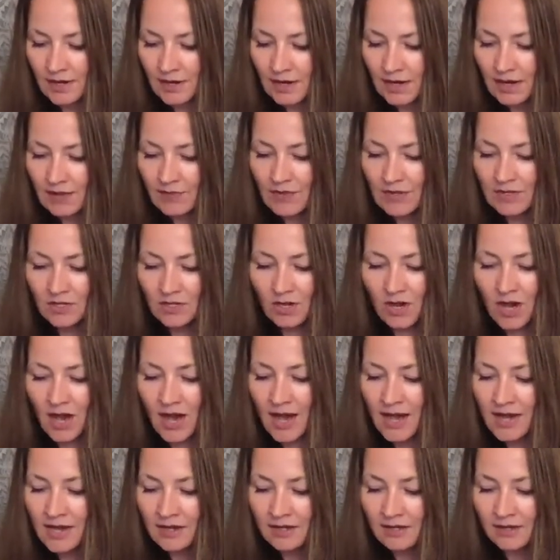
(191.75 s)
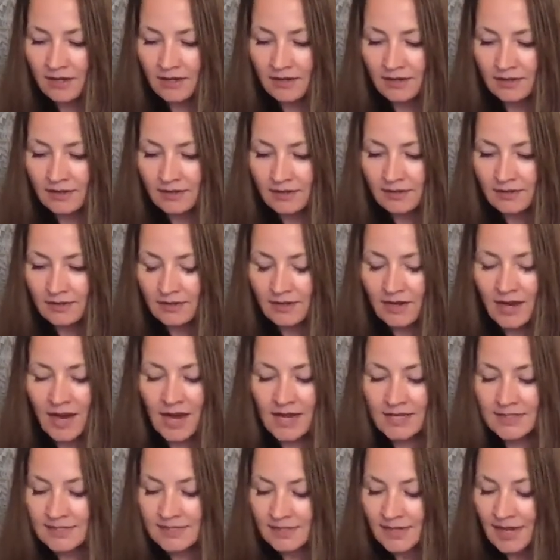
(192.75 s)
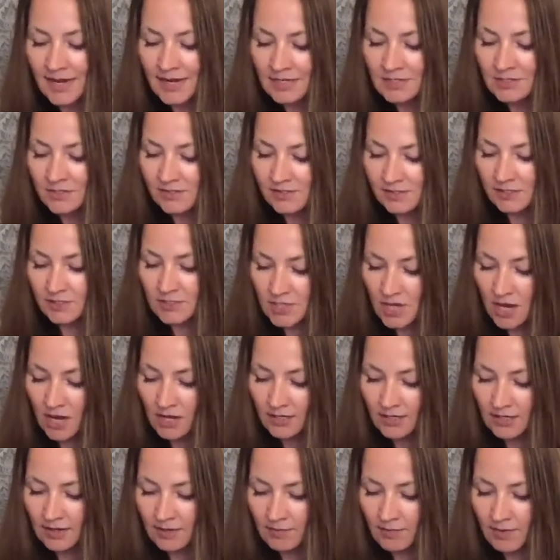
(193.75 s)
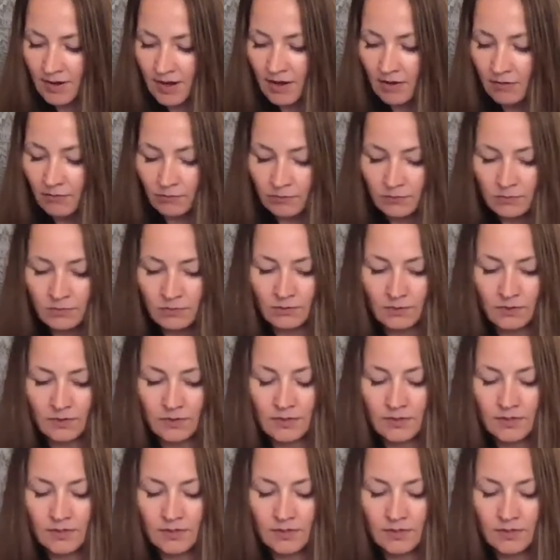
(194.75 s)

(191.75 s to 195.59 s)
And then your higher guides and angels are talking about, ooh,